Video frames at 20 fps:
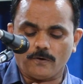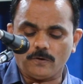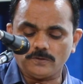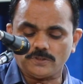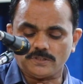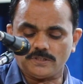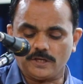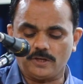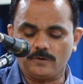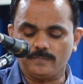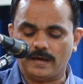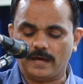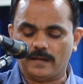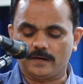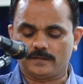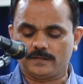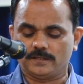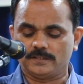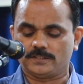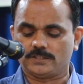forced the
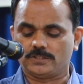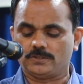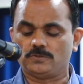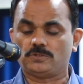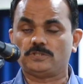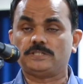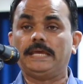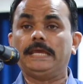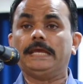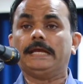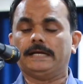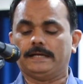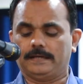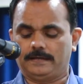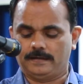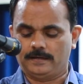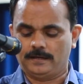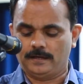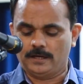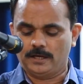humanities to seek
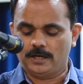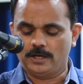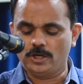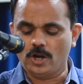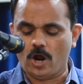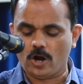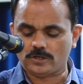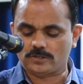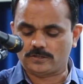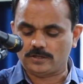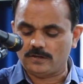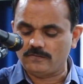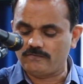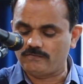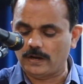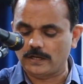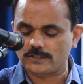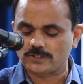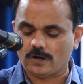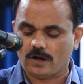not
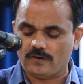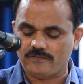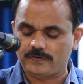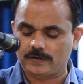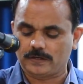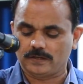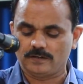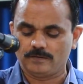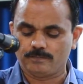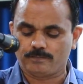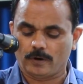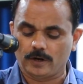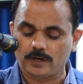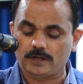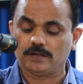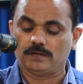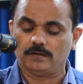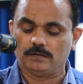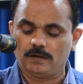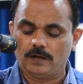philosophical and
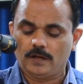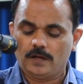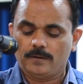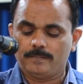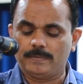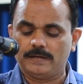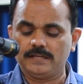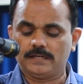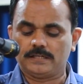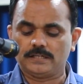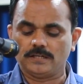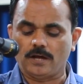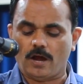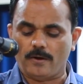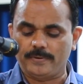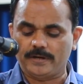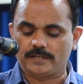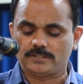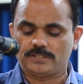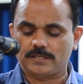political, but
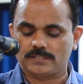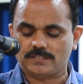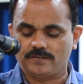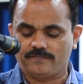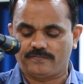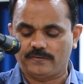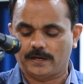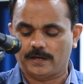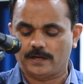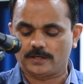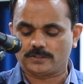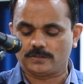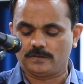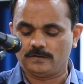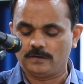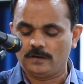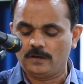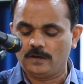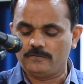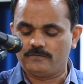economic
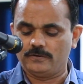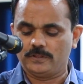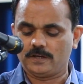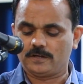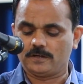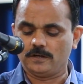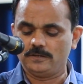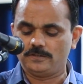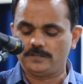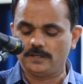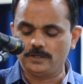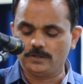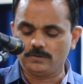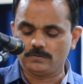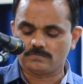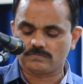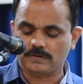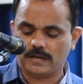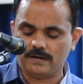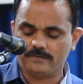justification for the
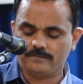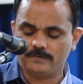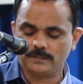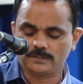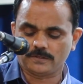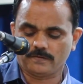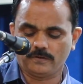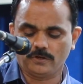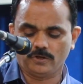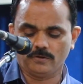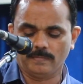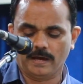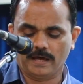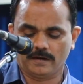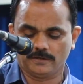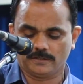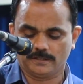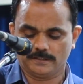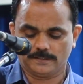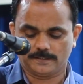continued relevance of the
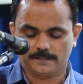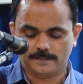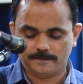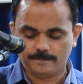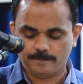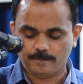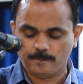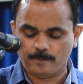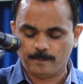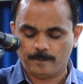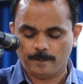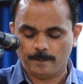humanities.